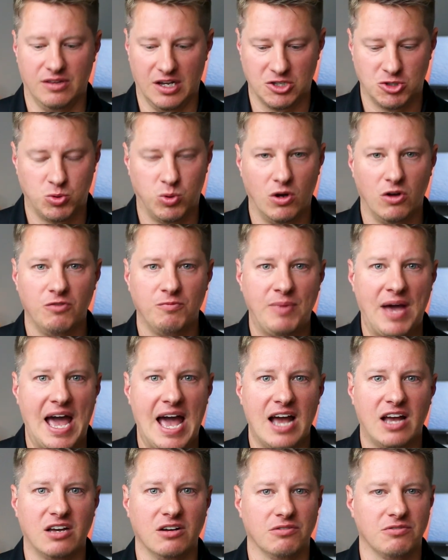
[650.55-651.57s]
a 12
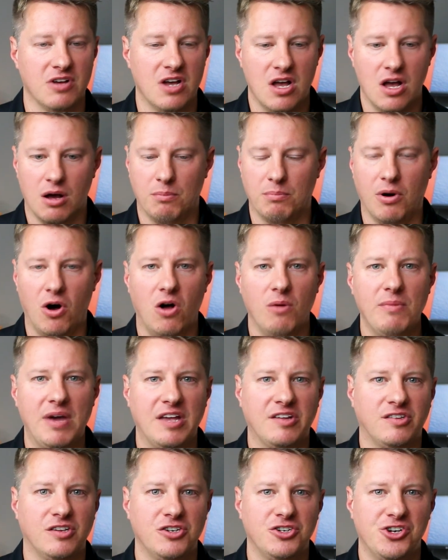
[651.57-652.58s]
pack of ball
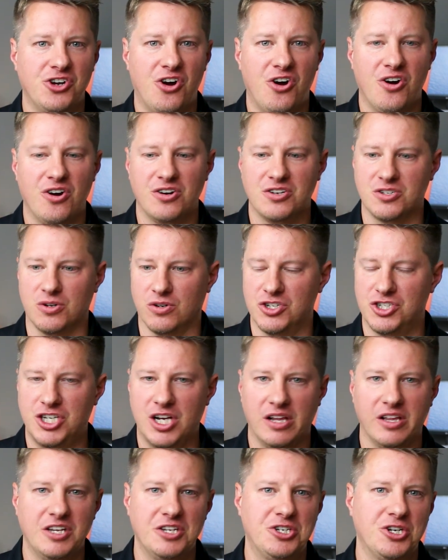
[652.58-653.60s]
mason jars or
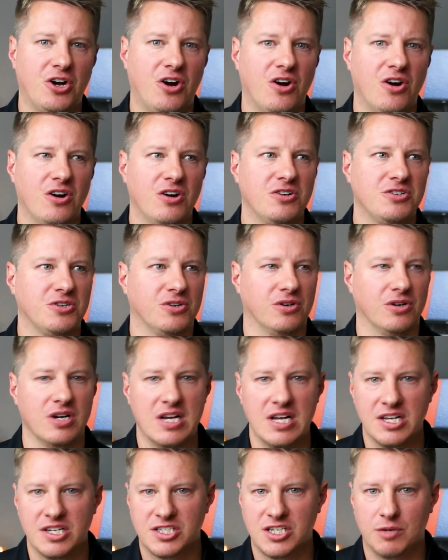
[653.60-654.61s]
jelly jars or
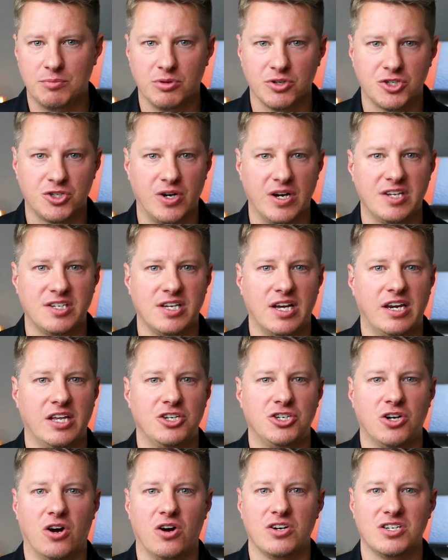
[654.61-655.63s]
simple straight
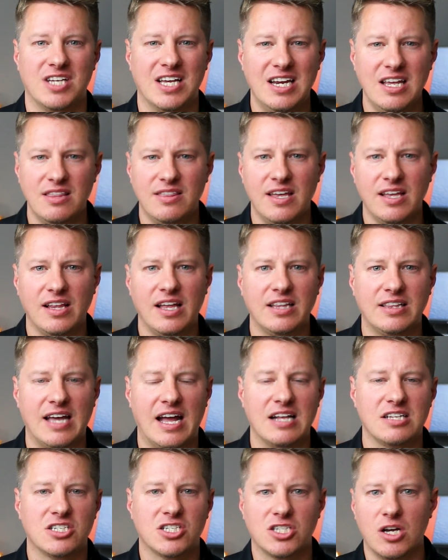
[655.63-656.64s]
sided jars, anything like
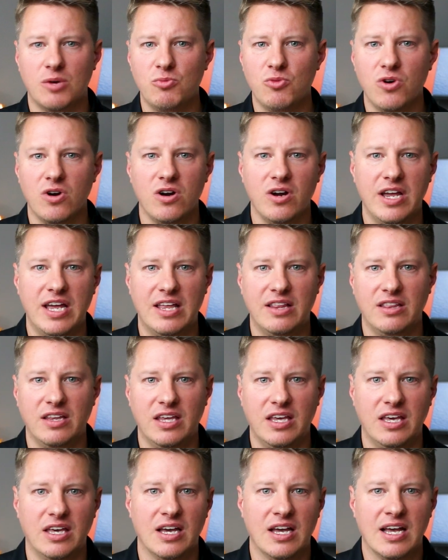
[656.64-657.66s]
that, somewhere in
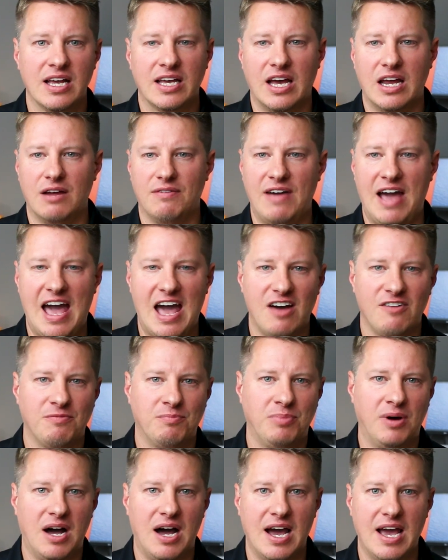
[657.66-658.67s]
the kind of
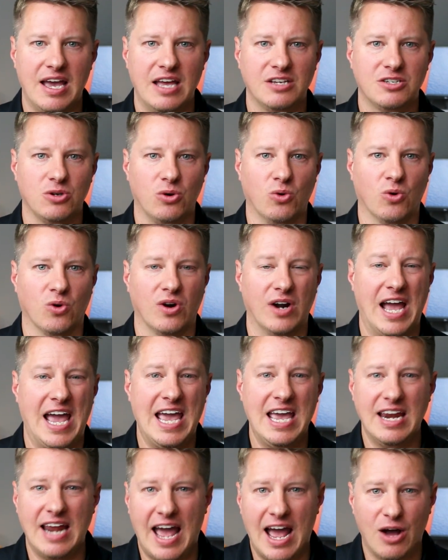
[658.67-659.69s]
half pint or
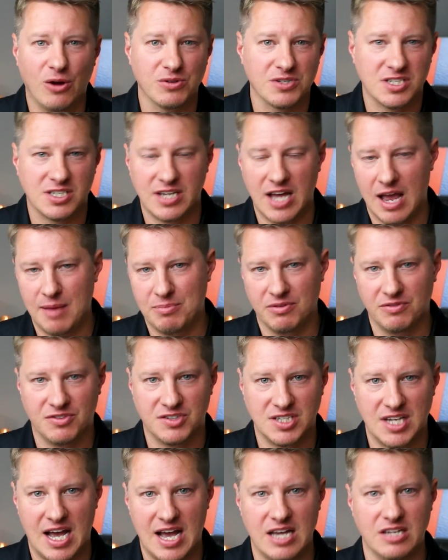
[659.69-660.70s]
eight ounce type of
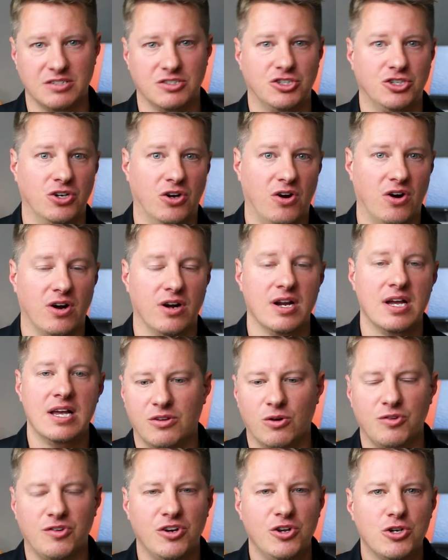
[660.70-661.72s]
size jar.
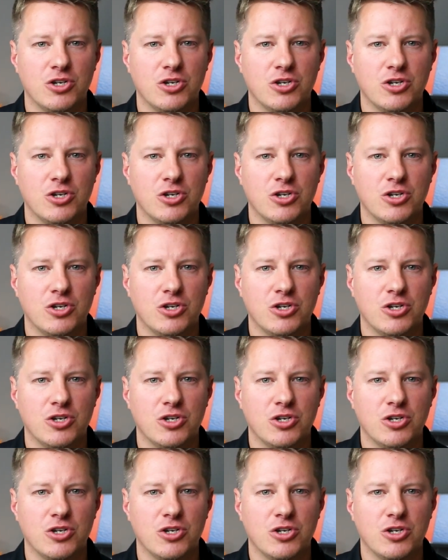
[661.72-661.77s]
Those are